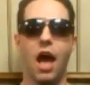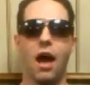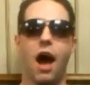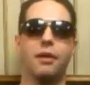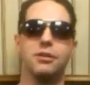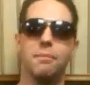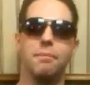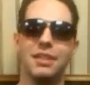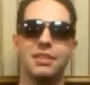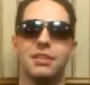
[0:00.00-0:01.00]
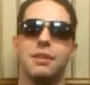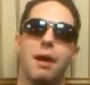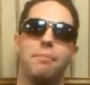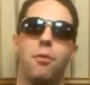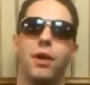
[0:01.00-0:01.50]
Uh, so basically,
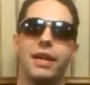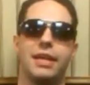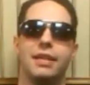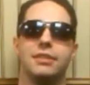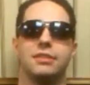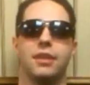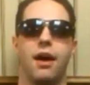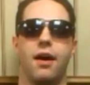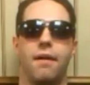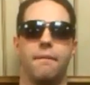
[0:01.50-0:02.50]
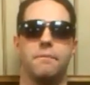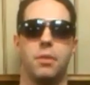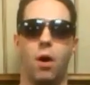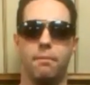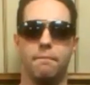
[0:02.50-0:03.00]
my point is
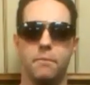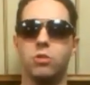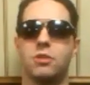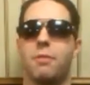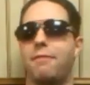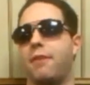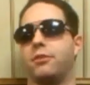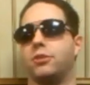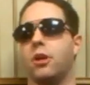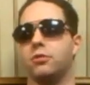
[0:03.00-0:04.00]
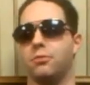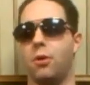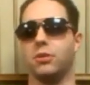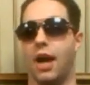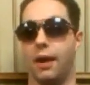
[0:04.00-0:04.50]
um, most of my favorite shows of
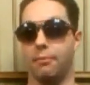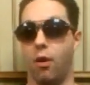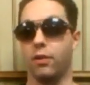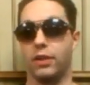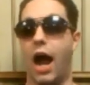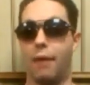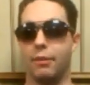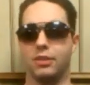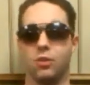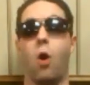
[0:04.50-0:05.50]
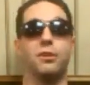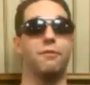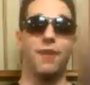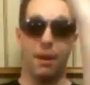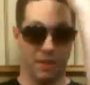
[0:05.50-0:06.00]
all time are comedies. All in the
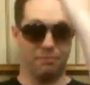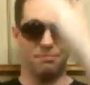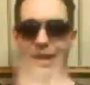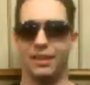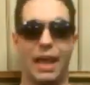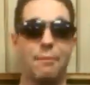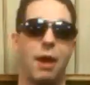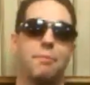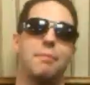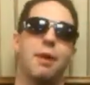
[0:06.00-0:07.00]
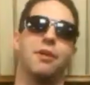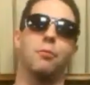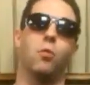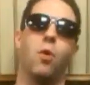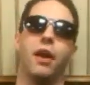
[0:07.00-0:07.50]
Family. Uh, that might be my
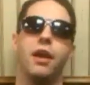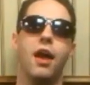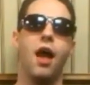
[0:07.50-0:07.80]
number one.